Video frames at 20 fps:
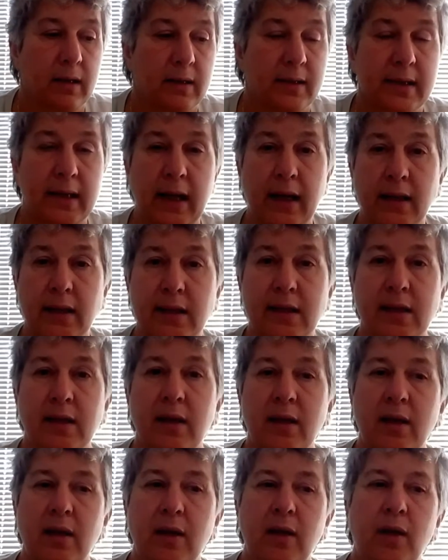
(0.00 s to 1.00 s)
tents,
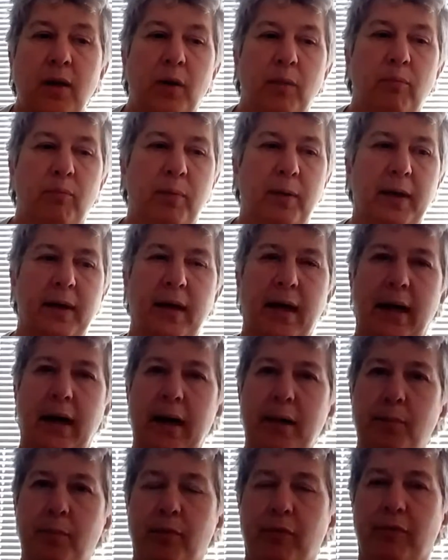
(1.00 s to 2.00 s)
but
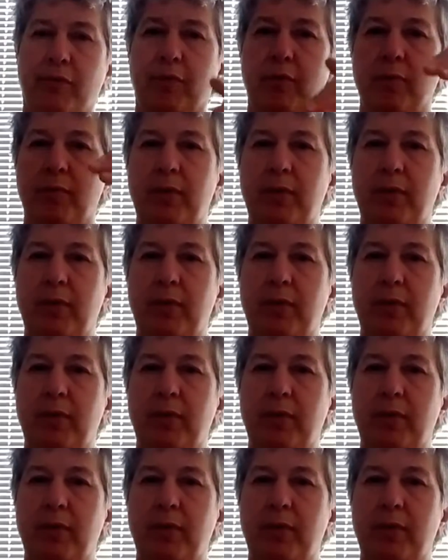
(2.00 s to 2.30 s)
I prefer